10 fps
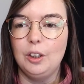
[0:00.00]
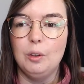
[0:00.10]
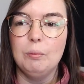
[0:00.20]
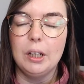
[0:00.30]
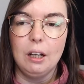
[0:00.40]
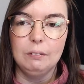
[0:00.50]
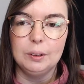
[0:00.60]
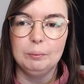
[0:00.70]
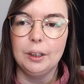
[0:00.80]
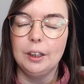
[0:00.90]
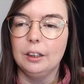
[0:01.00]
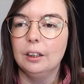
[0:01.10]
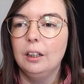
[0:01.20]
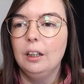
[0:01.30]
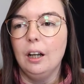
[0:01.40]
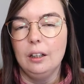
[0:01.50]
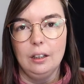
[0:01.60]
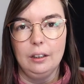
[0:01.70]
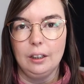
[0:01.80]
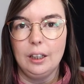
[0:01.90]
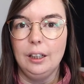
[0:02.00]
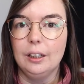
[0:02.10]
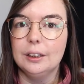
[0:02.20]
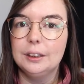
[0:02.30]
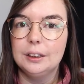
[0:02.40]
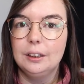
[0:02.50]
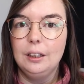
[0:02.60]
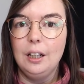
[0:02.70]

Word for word: that you may have to buy another case